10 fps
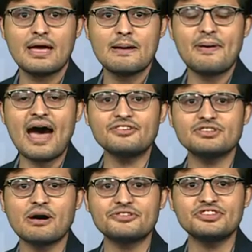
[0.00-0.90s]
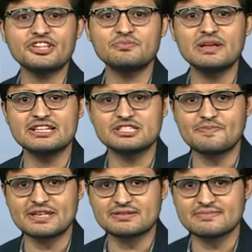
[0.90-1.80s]
Paris, about 6 million
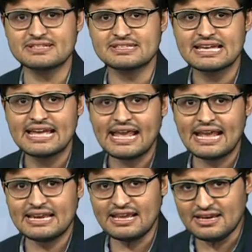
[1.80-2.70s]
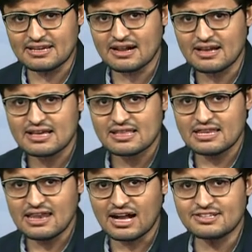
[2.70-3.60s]
specimens. In India, the
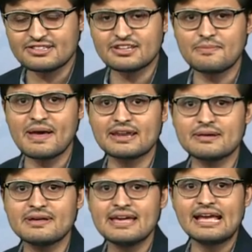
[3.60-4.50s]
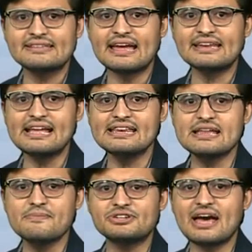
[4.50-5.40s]
largest herbarium is at
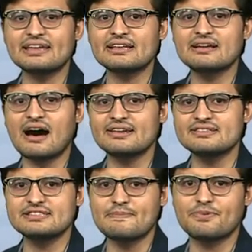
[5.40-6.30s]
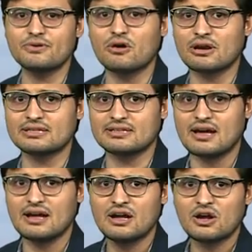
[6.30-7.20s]
Indian Botanical Garden, Sibpur, Kolkata,
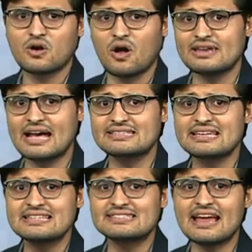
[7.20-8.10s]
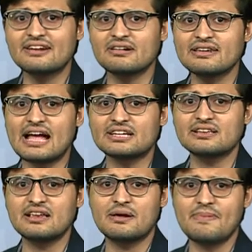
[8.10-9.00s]
called as Central
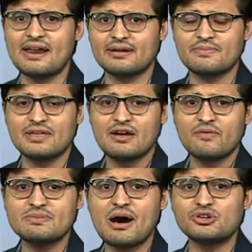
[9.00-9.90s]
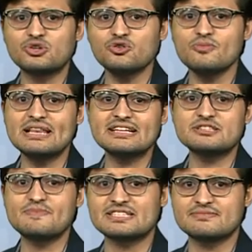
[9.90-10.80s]
National Herbarium, with about 2 million
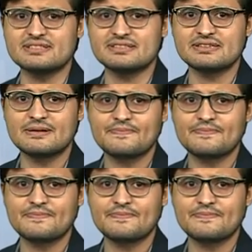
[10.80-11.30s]
specimens.